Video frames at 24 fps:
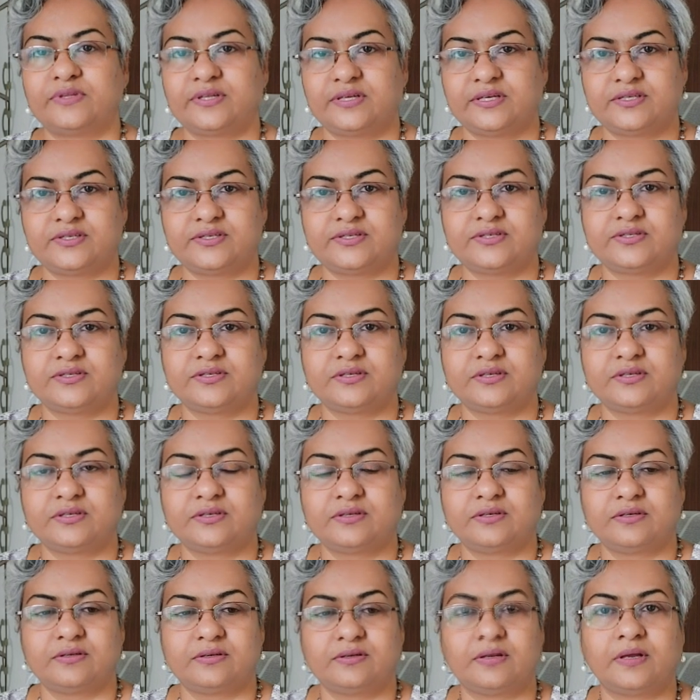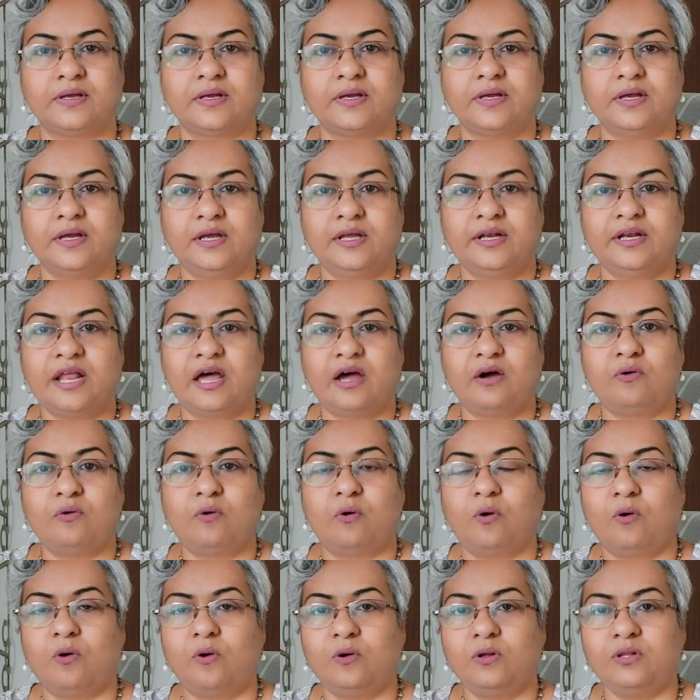this. Now,
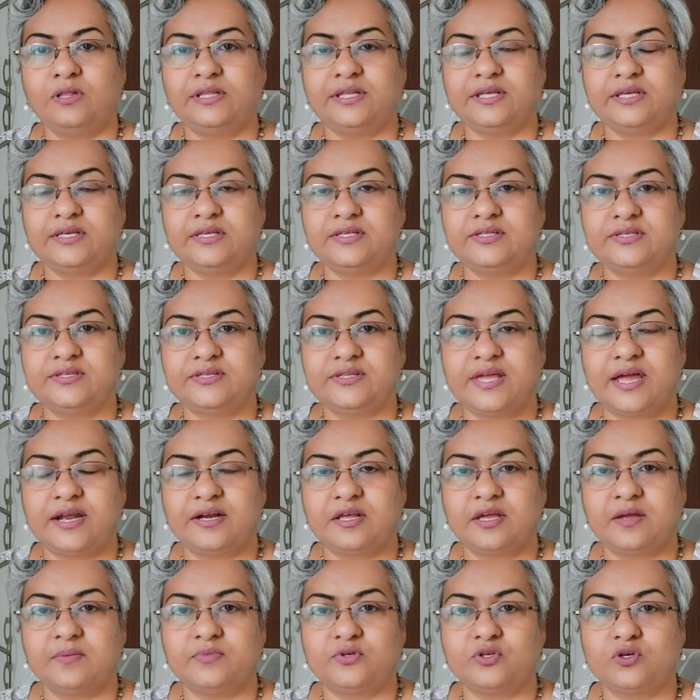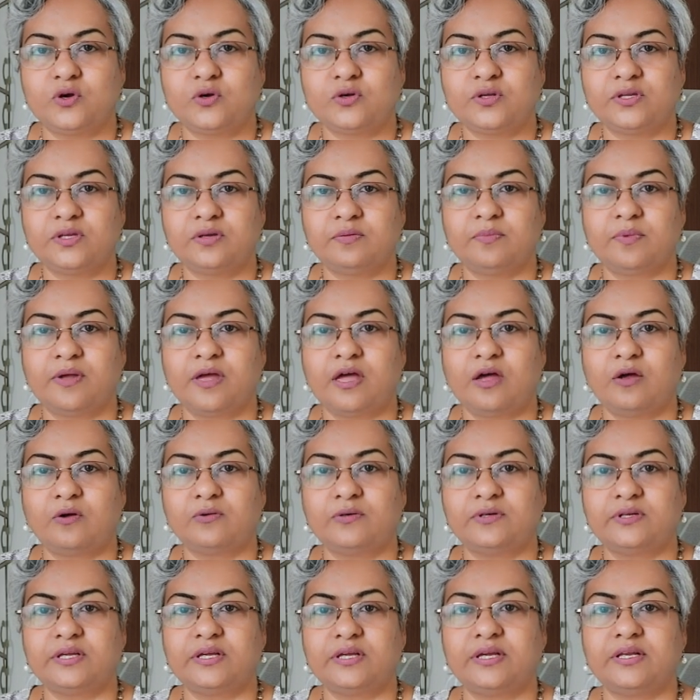all these that I'm talking
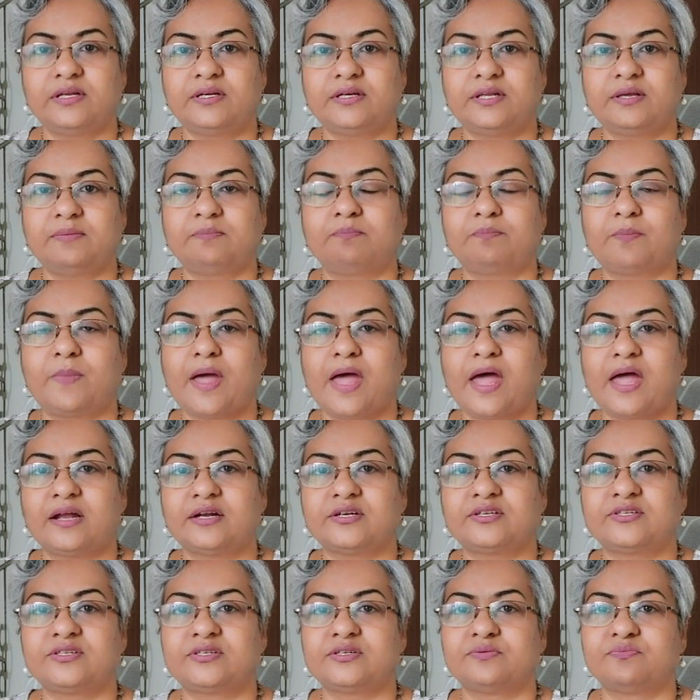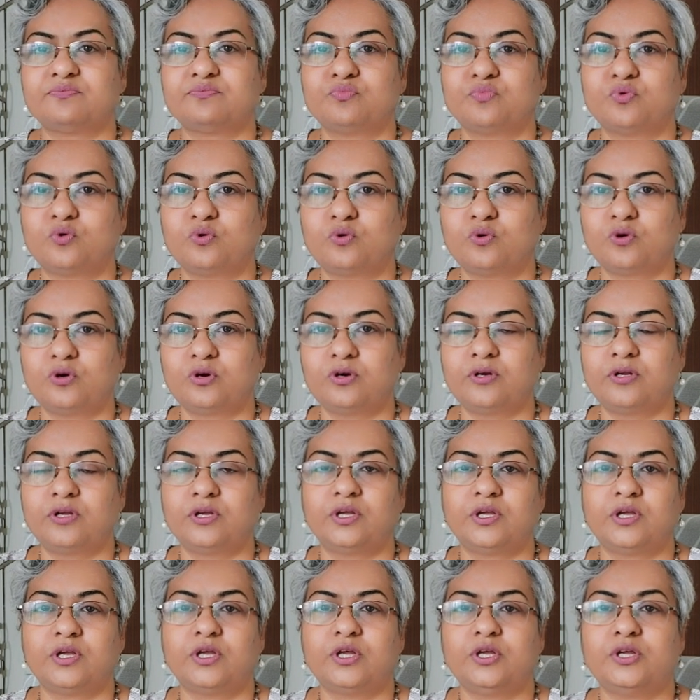about, it impacts more
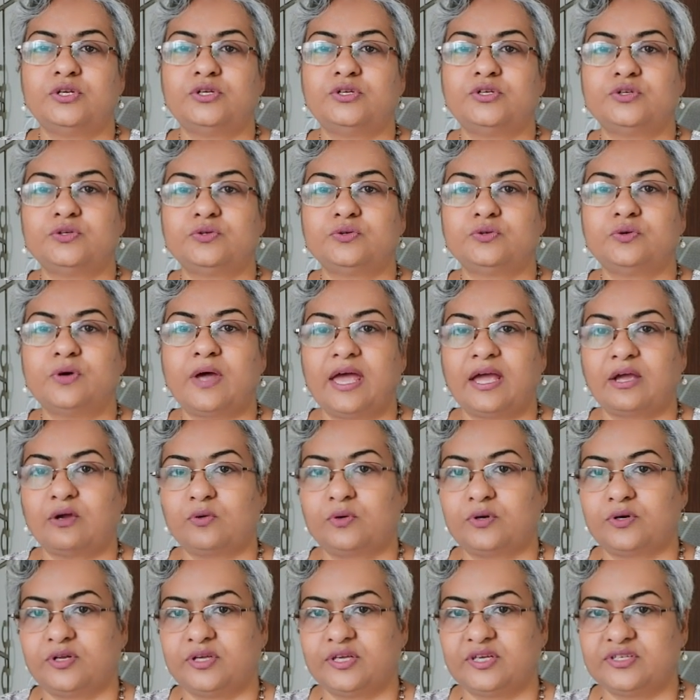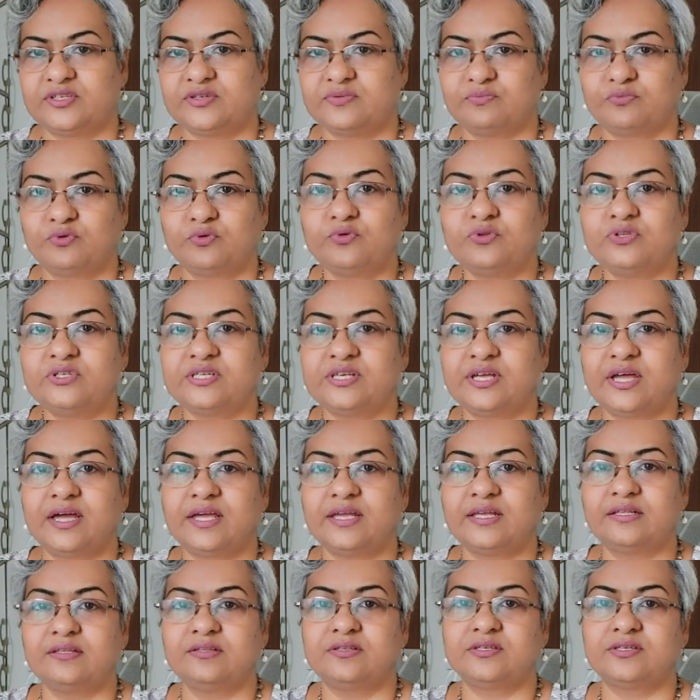to Aquarius moon
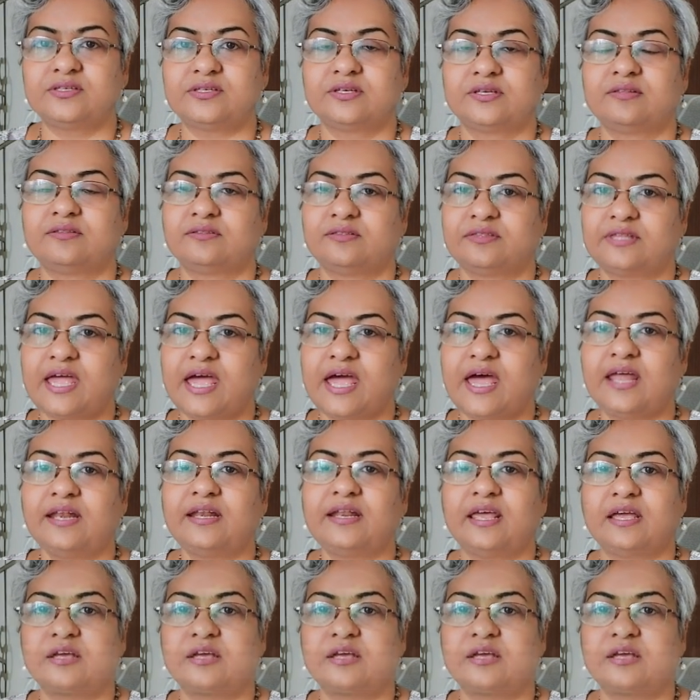signs than